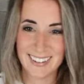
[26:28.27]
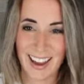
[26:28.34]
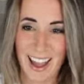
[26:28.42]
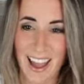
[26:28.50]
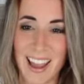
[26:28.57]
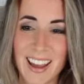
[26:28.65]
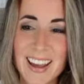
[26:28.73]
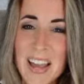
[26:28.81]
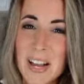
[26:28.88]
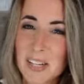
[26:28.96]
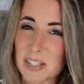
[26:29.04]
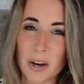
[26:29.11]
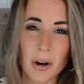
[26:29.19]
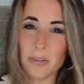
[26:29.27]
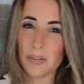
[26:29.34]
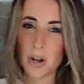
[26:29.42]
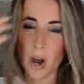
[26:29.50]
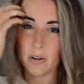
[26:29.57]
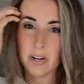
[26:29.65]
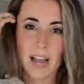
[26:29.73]
okay, so
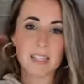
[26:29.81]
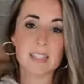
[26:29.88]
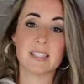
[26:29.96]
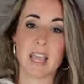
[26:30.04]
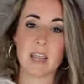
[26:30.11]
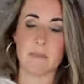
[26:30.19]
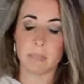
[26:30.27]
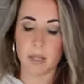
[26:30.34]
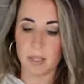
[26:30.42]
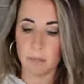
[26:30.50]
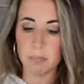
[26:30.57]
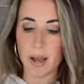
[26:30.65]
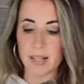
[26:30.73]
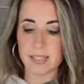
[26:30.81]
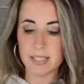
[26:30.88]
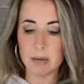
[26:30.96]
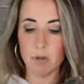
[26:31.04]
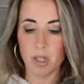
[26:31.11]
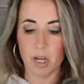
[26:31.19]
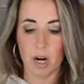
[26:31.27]
no, not the same, but but
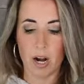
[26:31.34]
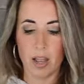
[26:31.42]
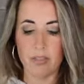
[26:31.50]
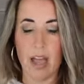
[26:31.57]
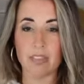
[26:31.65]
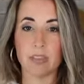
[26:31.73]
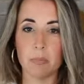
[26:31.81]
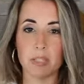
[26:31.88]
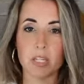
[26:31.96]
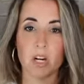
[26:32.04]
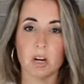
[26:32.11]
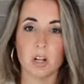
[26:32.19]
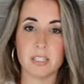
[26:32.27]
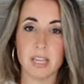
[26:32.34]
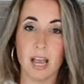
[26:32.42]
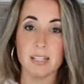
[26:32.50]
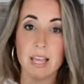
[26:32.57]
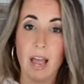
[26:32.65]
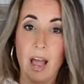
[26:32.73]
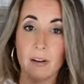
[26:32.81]
similar in that the material
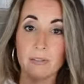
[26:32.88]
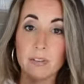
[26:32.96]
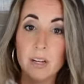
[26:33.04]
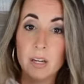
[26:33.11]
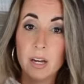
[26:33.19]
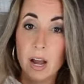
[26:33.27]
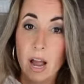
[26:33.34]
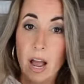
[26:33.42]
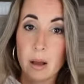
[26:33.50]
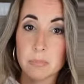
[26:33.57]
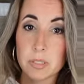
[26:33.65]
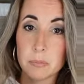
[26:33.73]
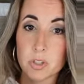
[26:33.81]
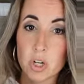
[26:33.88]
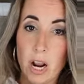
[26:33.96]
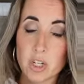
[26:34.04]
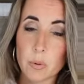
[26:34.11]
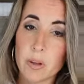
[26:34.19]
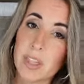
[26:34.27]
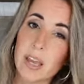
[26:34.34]
does have um, some
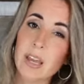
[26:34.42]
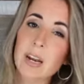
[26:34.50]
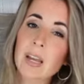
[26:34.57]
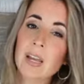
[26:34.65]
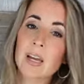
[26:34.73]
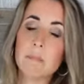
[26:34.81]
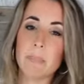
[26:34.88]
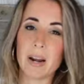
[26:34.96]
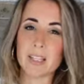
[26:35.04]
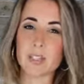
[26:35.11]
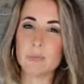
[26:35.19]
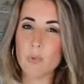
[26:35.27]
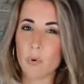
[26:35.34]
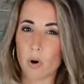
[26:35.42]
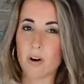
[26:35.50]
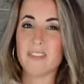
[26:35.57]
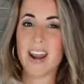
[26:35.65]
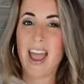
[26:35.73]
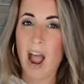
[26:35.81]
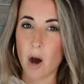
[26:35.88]
stretch with it, but it's more of
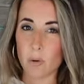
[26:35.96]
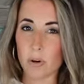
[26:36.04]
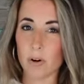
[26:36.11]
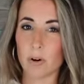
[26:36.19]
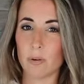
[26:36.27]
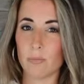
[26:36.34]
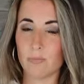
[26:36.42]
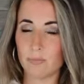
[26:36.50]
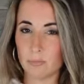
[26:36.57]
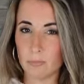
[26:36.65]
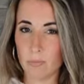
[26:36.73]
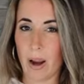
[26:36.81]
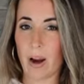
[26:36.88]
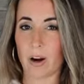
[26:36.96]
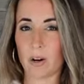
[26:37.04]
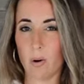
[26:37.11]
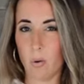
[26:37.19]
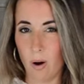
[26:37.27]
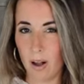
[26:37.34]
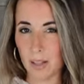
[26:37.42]
an outer wear
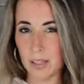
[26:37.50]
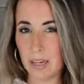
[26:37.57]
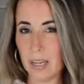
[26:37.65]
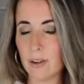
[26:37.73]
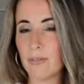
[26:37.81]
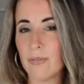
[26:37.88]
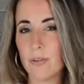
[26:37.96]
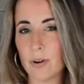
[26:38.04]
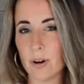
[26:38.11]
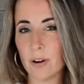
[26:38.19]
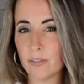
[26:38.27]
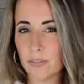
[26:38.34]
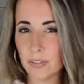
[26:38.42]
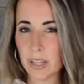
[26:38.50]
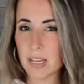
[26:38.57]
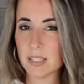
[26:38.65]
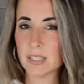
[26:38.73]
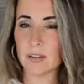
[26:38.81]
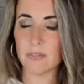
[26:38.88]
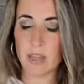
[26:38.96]
quality for a fleece,
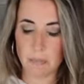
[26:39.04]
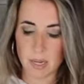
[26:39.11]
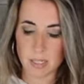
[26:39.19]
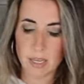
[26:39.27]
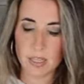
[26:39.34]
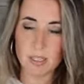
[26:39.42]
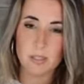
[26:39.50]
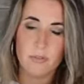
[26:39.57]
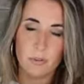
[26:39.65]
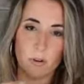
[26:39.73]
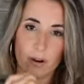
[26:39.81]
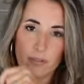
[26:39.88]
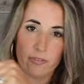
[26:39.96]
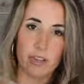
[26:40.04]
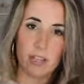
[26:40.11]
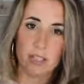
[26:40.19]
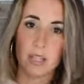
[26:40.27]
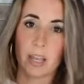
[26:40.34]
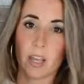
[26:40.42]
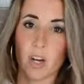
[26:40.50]
if that makes sense, for a fleece
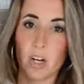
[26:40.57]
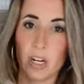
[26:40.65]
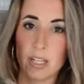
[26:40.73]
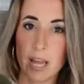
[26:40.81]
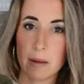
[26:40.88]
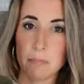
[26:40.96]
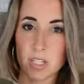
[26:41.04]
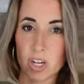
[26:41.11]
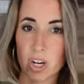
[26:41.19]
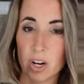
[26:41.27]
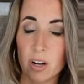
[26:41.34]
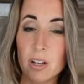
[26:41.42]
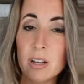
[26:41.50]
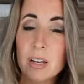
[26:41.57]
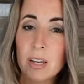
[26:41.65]
like a hoodie type material.